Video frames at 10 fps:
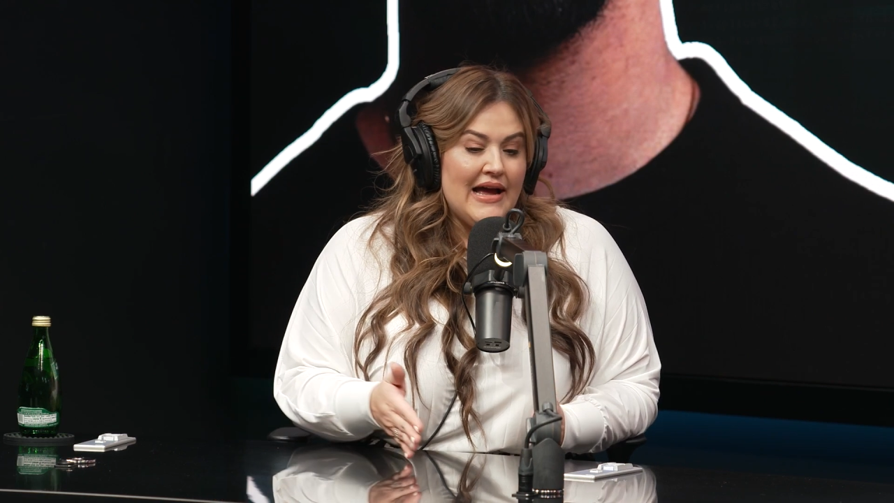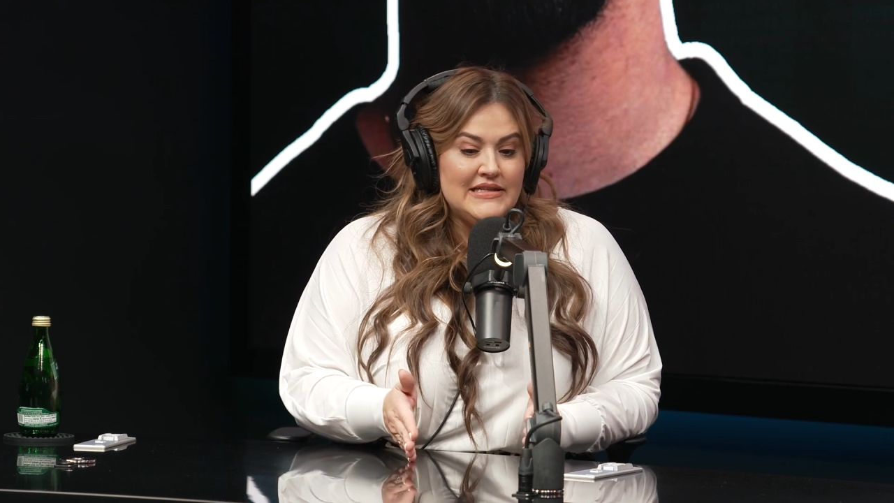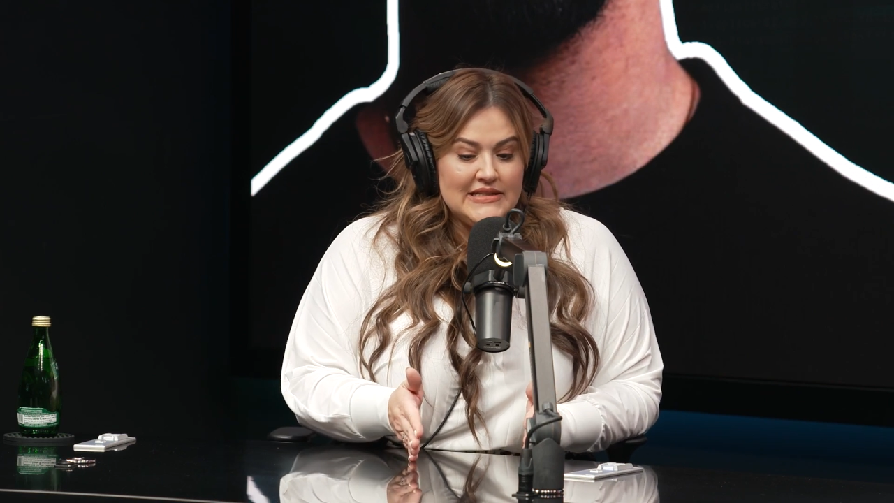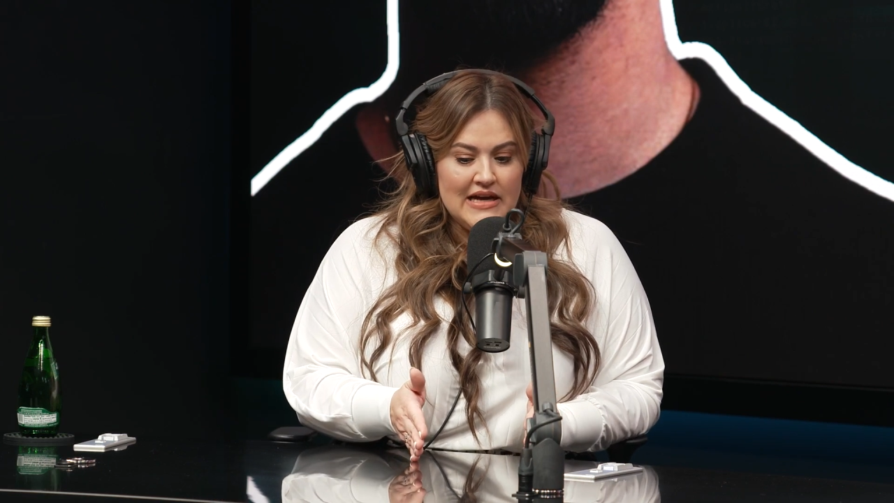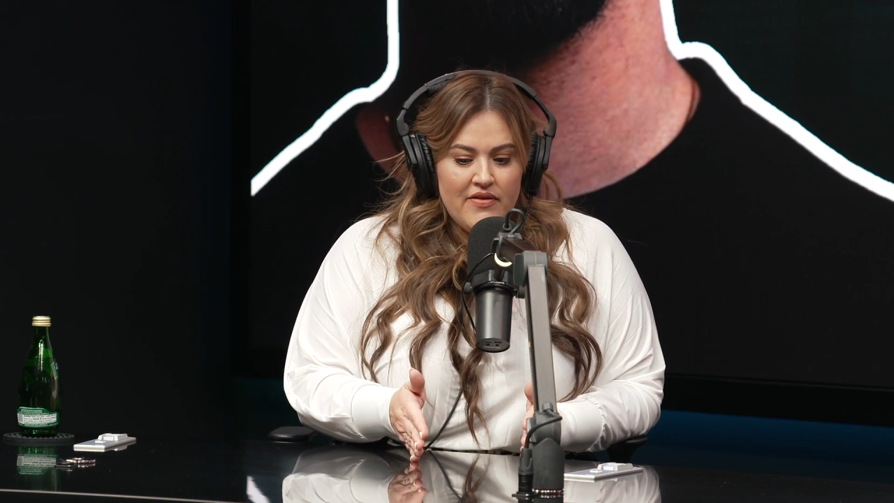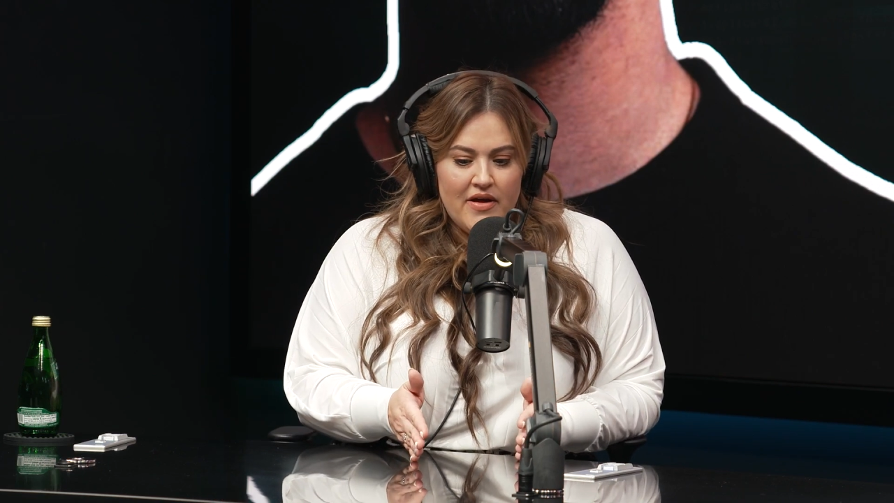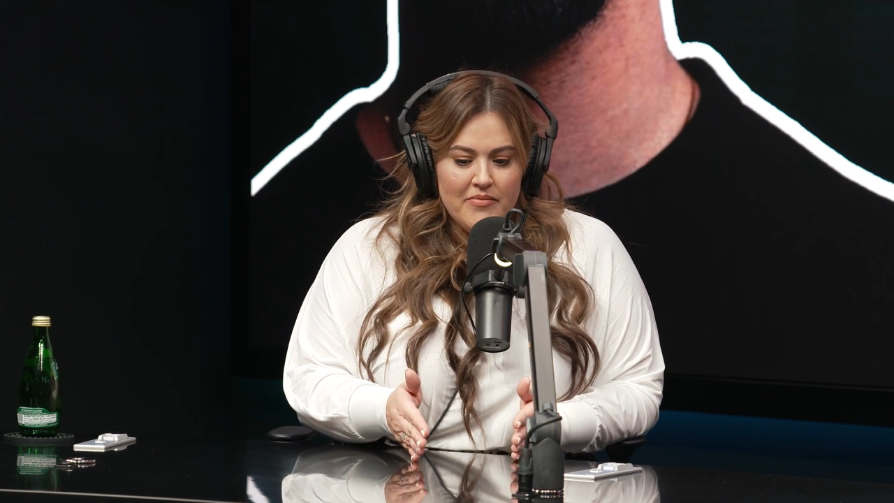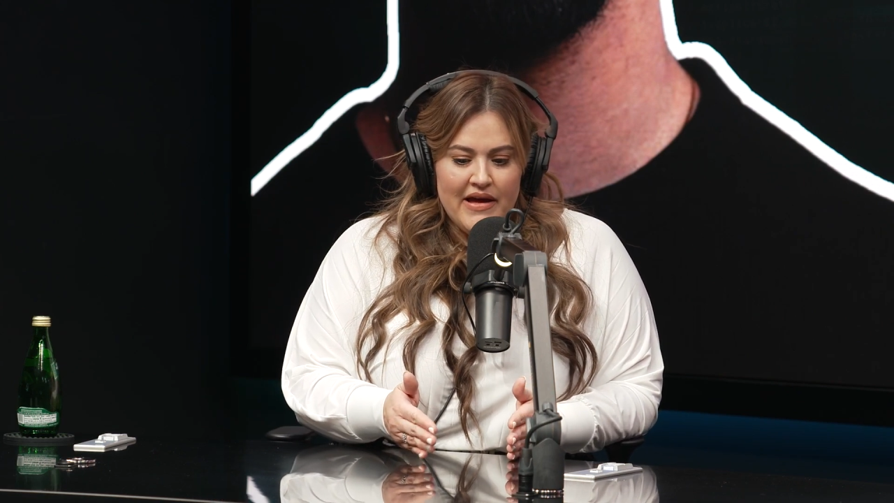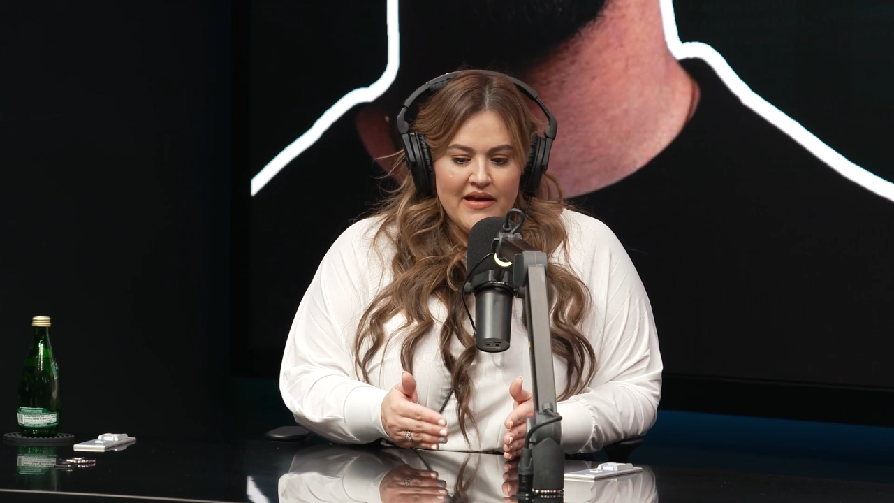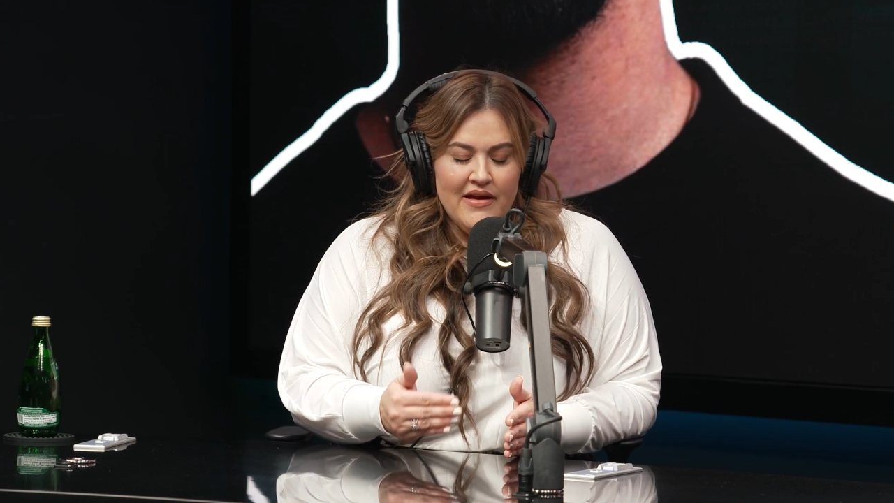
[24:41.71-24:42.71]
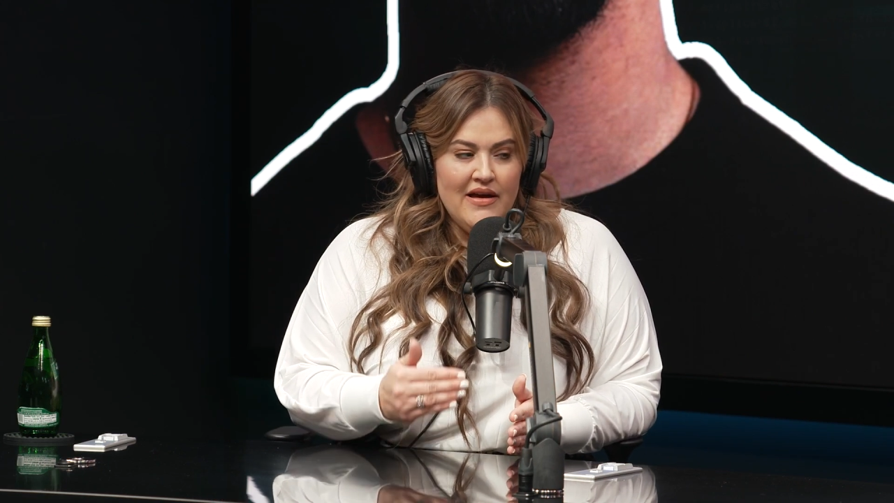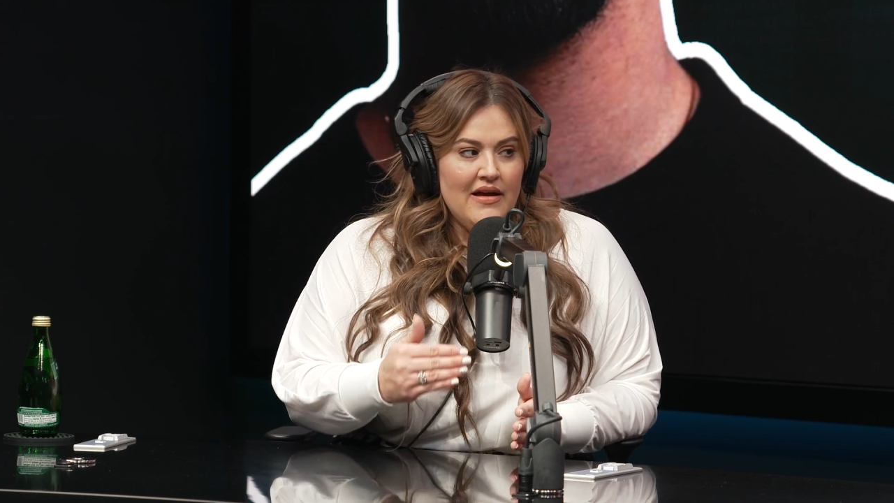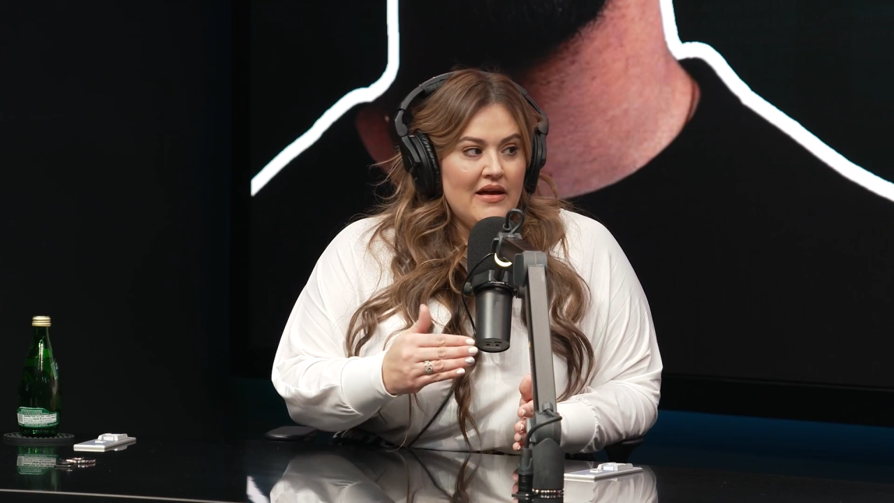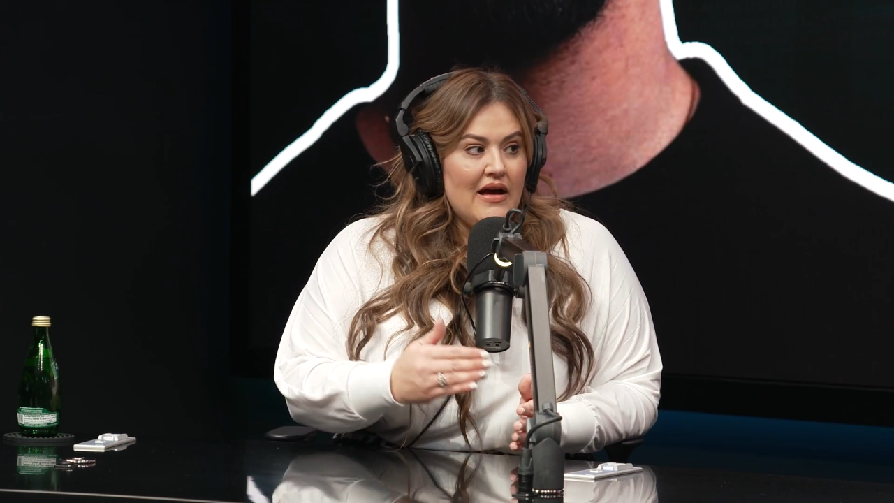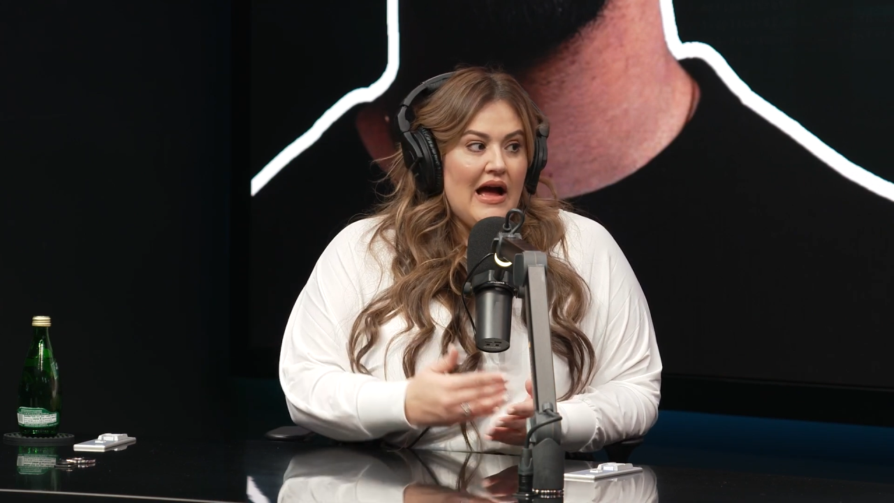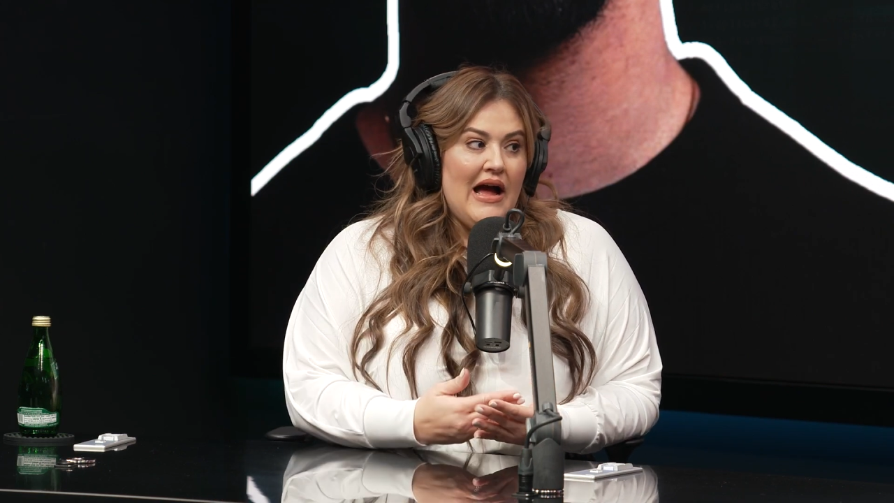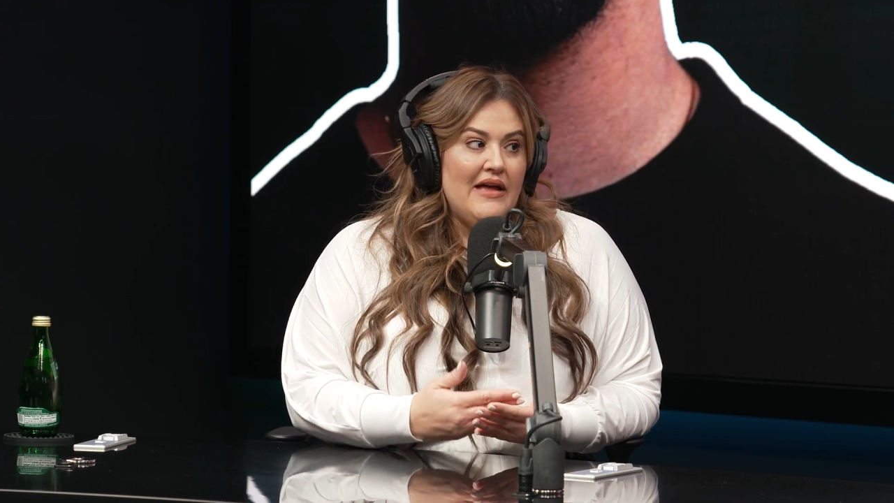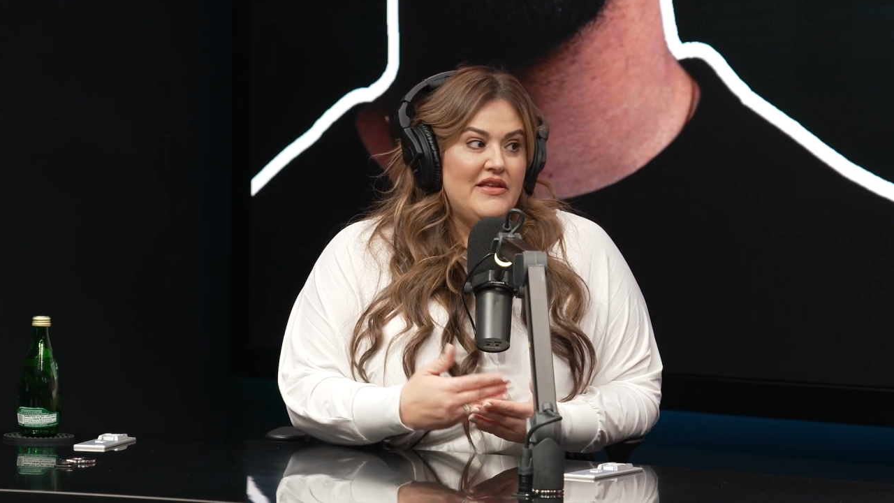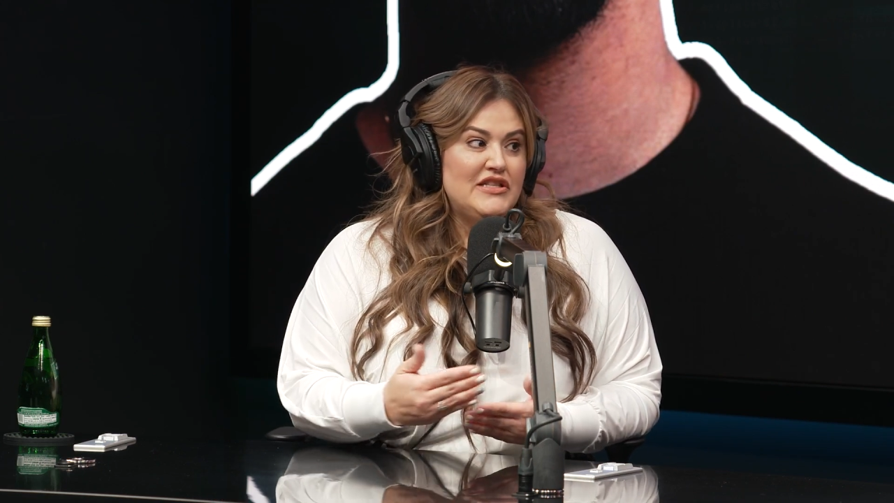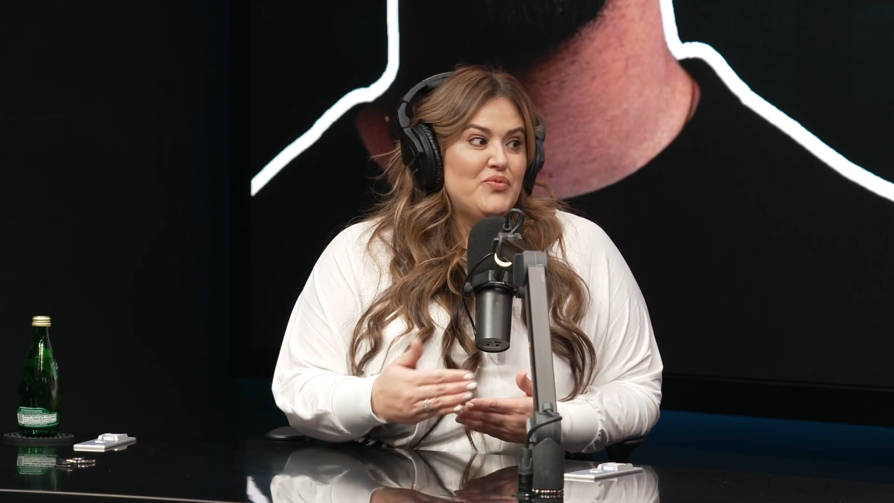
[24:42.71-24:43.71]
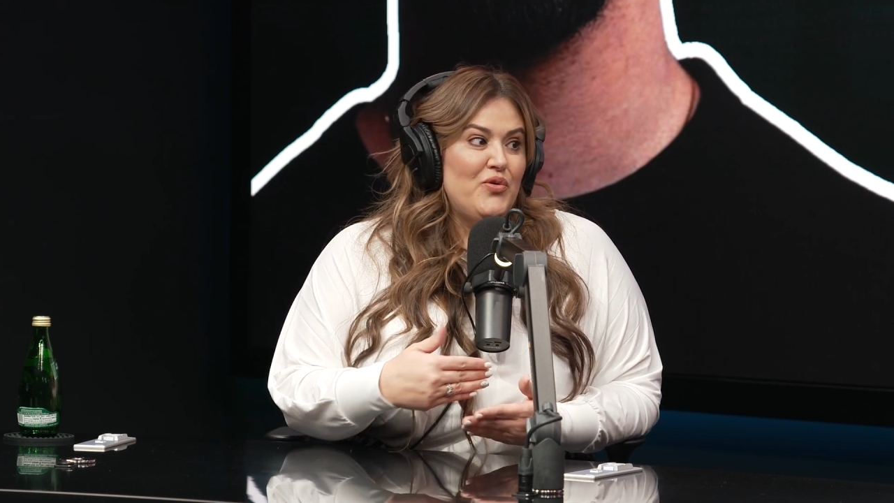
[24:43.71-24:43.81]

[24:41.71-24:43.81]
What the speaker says: had to tell them like, this